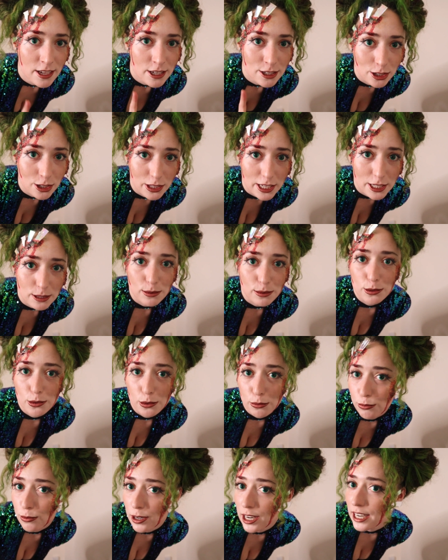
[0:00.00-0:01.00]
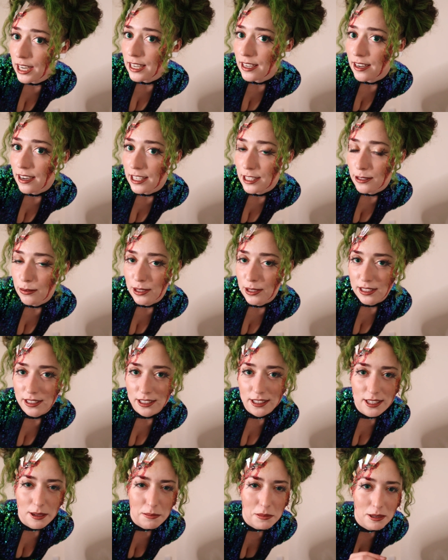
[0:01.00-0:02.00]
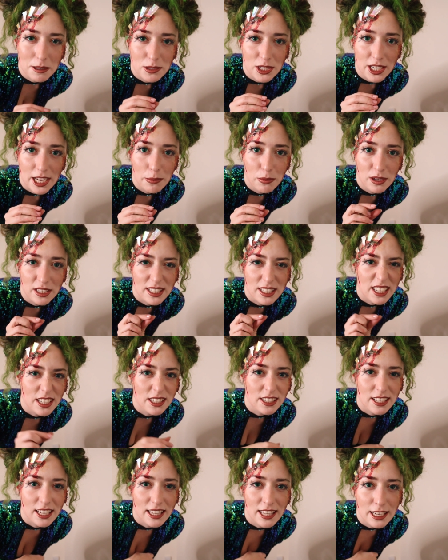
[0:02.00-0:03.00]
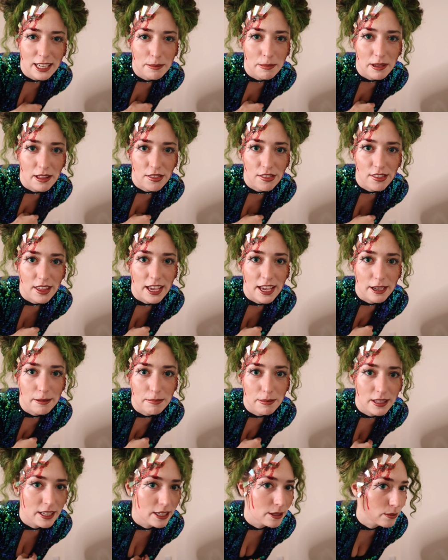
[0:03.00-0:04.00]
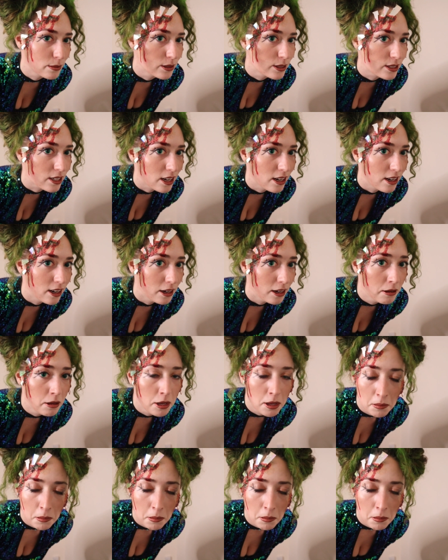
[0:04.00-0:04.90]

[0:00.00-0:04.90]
So these ones were really nice ones, because sometimes you get ones that are just a little bit thick, but these ones are